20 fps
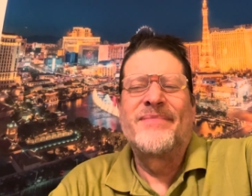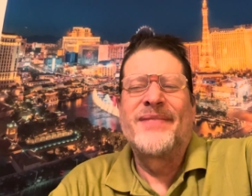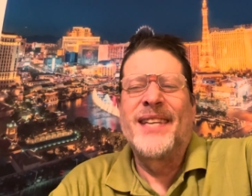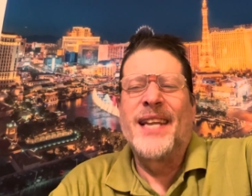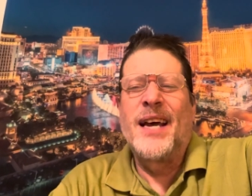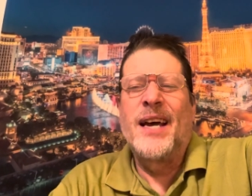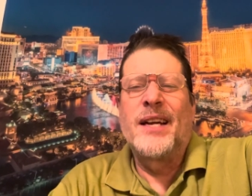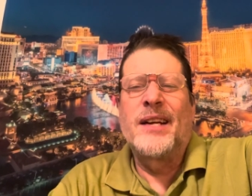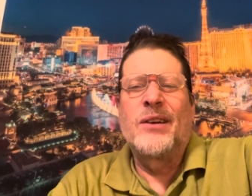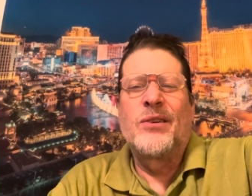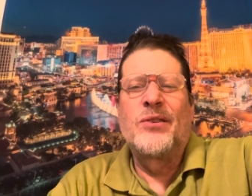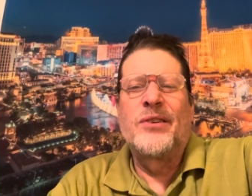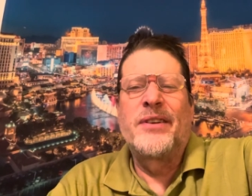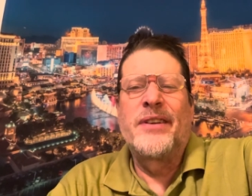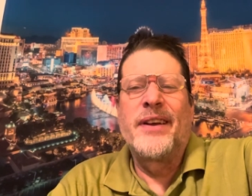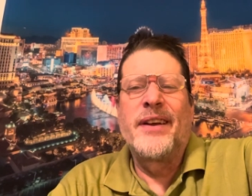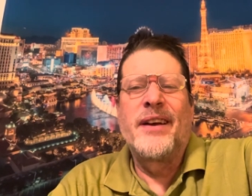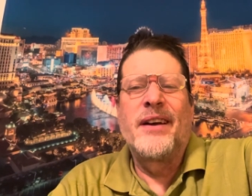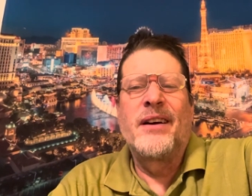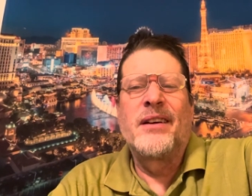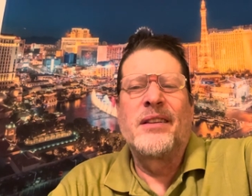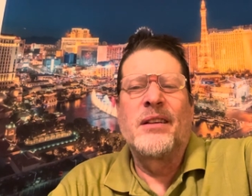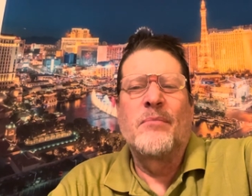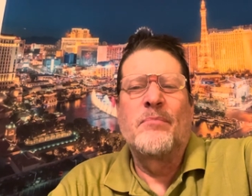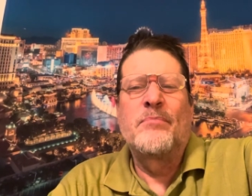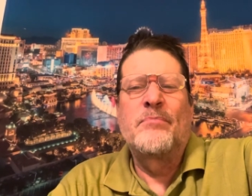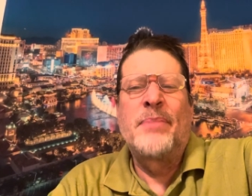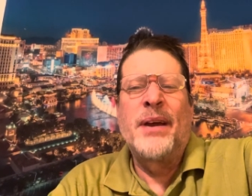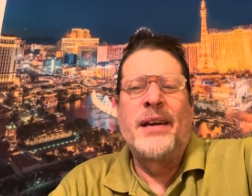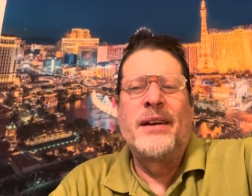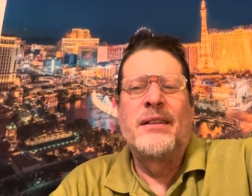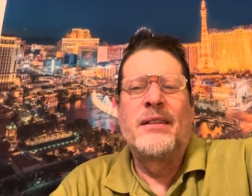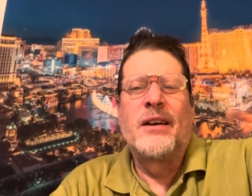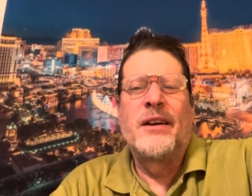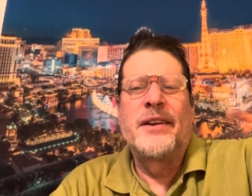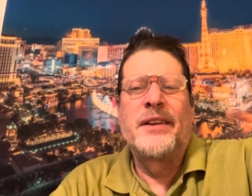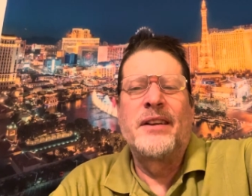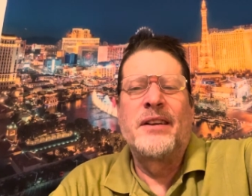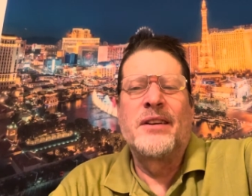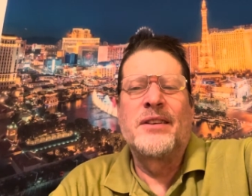Not a good day on the pay
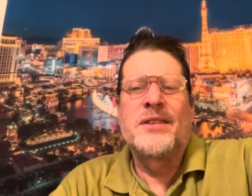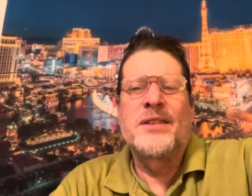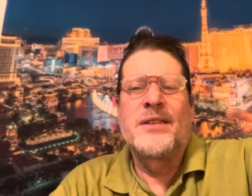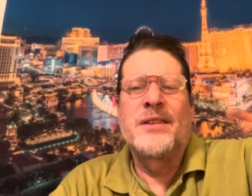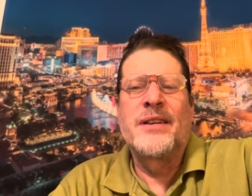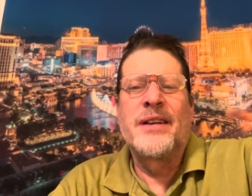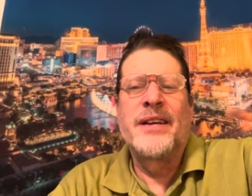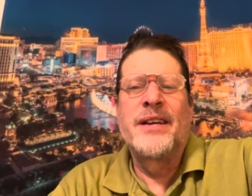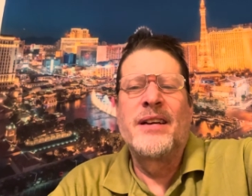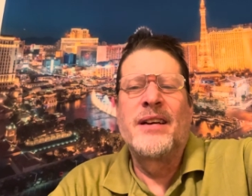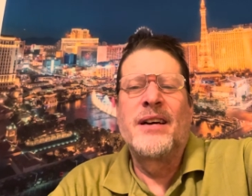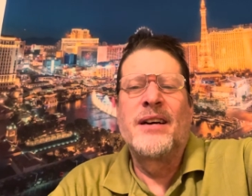line yesterday.